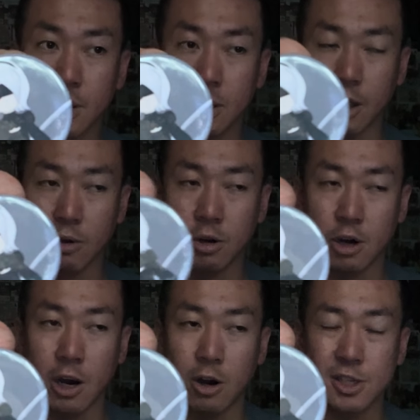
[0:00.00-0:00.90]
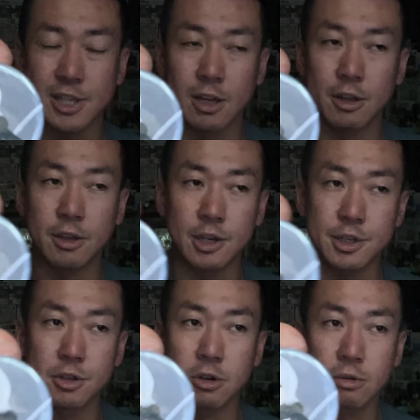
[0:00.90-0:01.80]
Like her artist alley
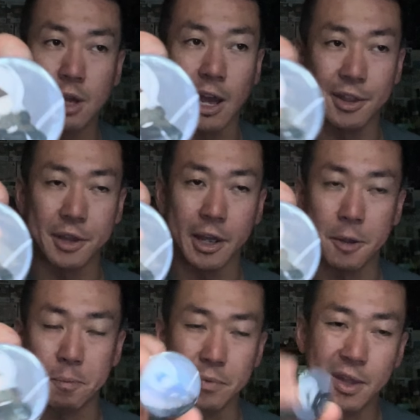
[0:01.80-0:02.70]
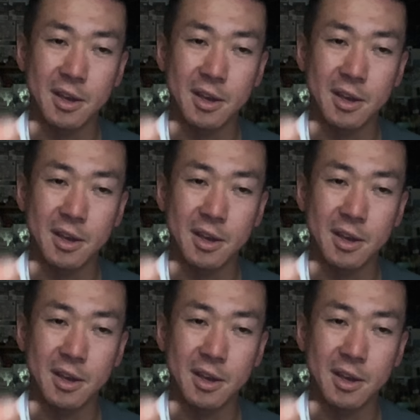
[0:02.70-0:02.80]
stall, and